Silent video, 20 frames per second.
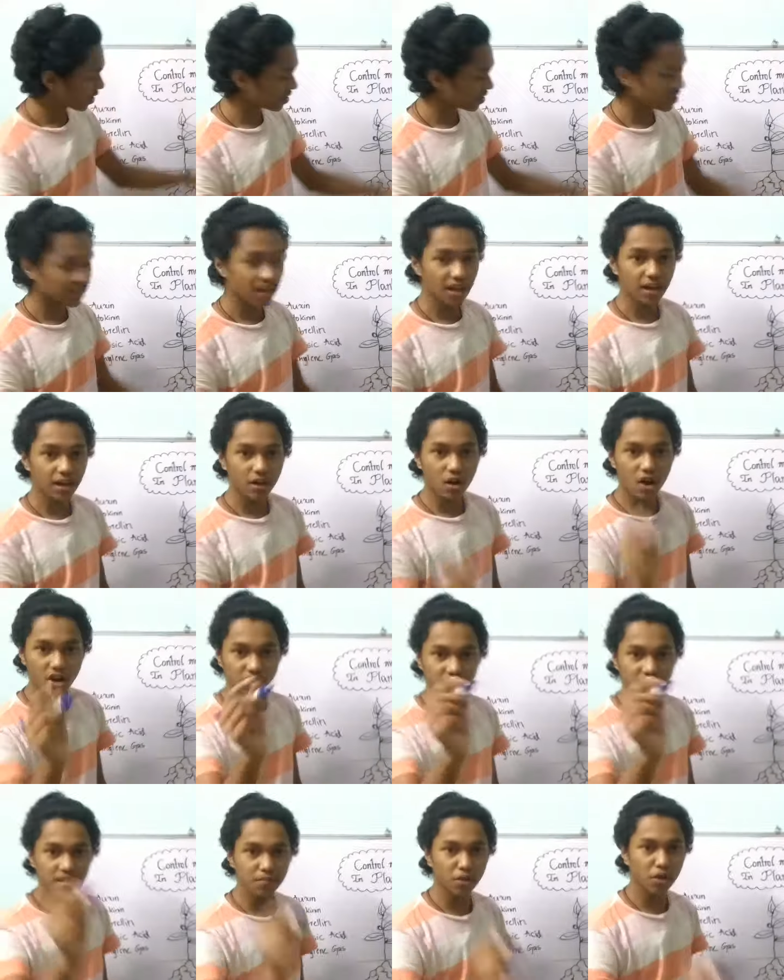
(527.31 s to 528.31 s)
you can see are
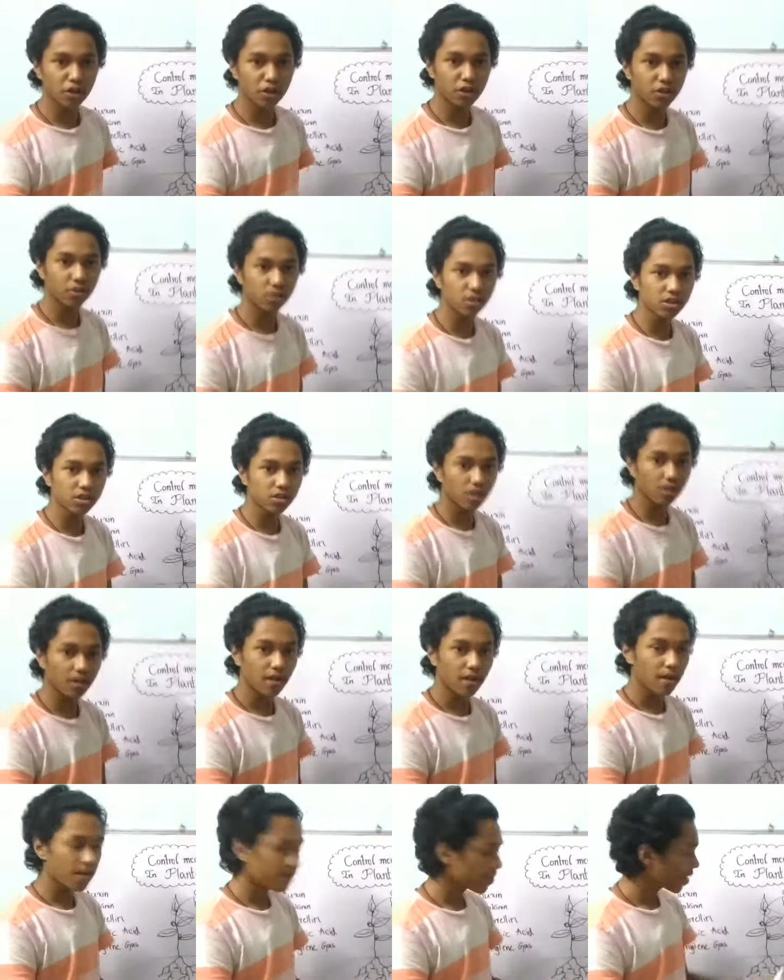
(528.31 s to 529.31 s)
Oxen molecules
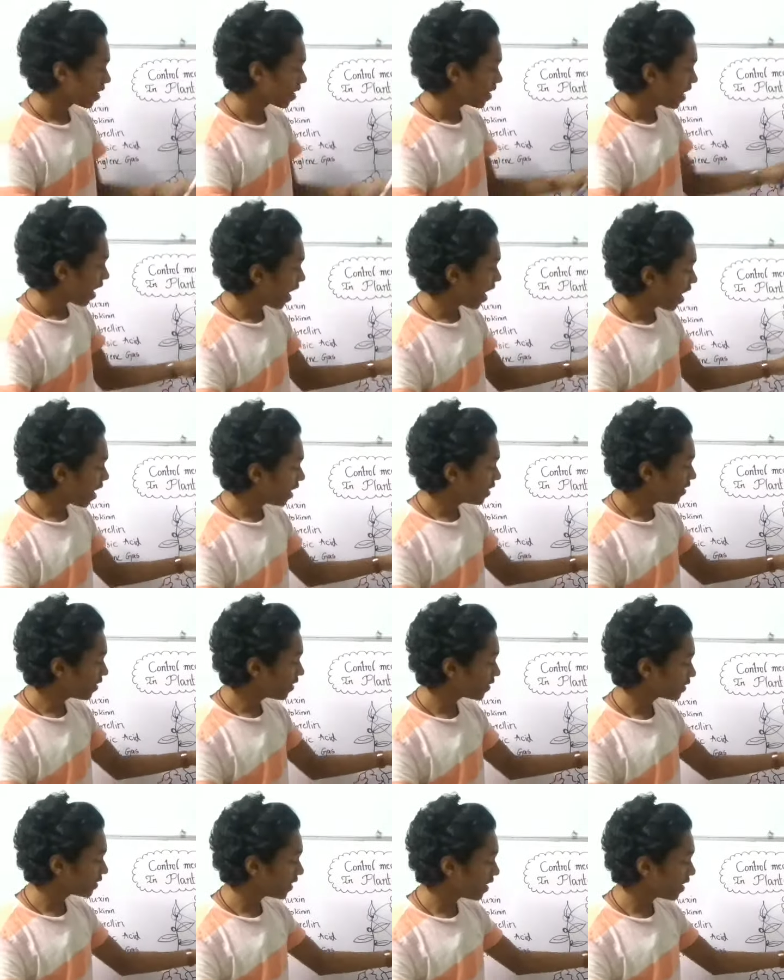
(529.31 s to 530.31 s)
and
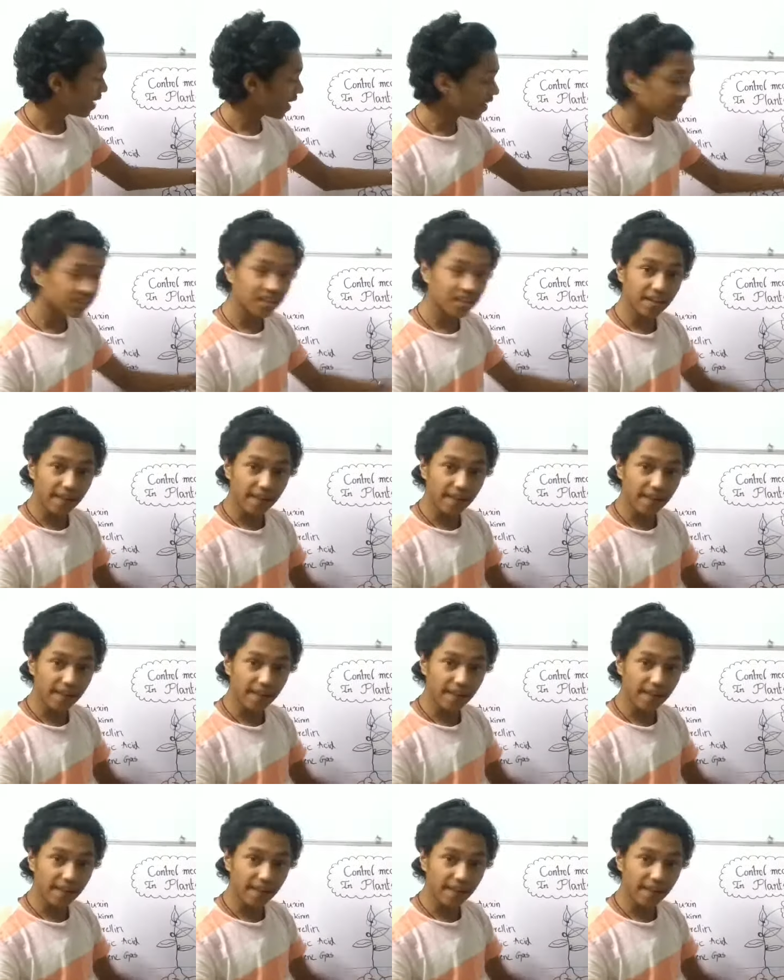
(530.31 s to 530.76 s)
they like